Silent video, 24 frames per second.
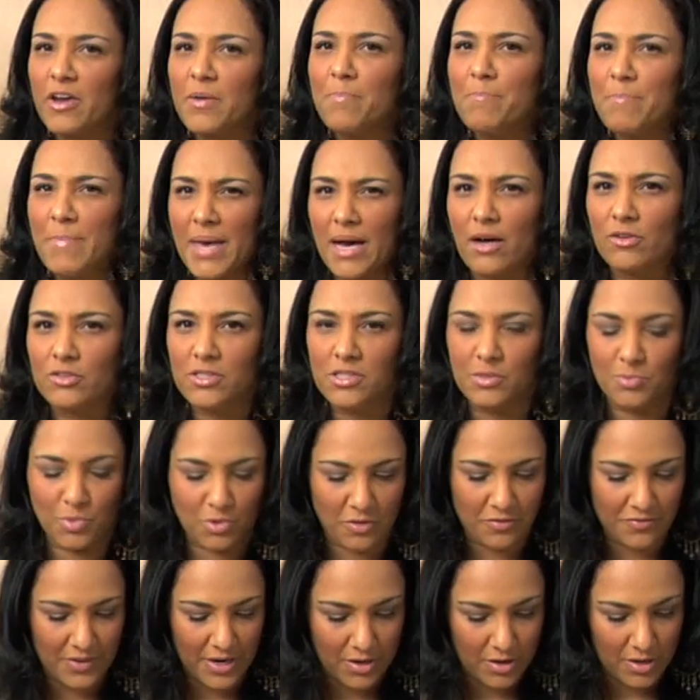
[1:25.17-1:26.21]
meltable,
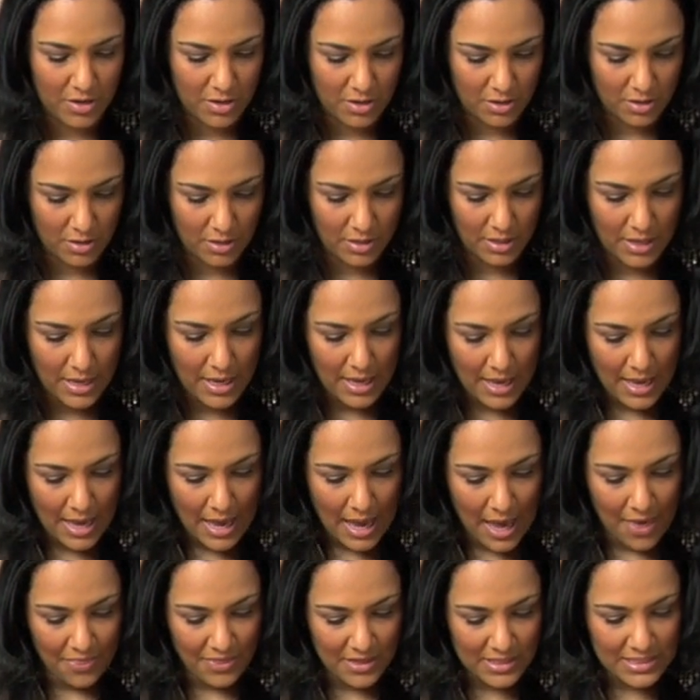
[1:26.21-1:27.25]
very good.
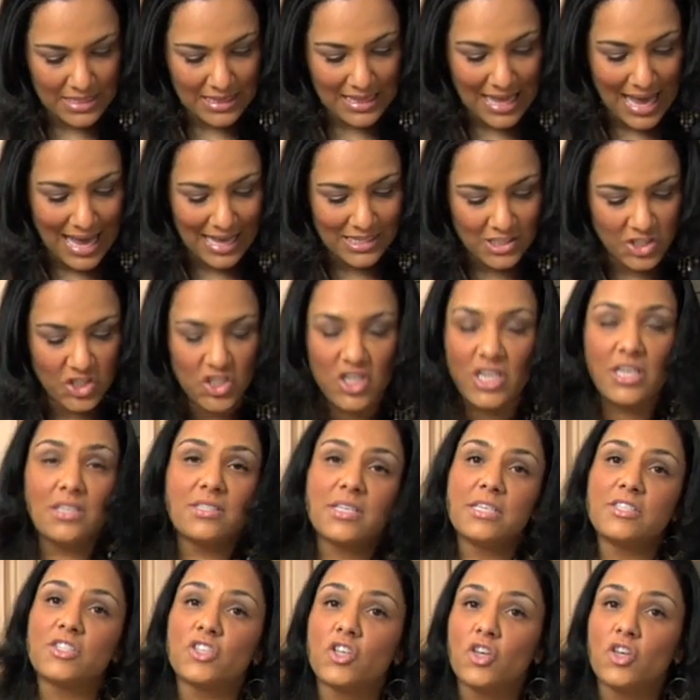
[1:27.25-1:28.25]
And this last cheese is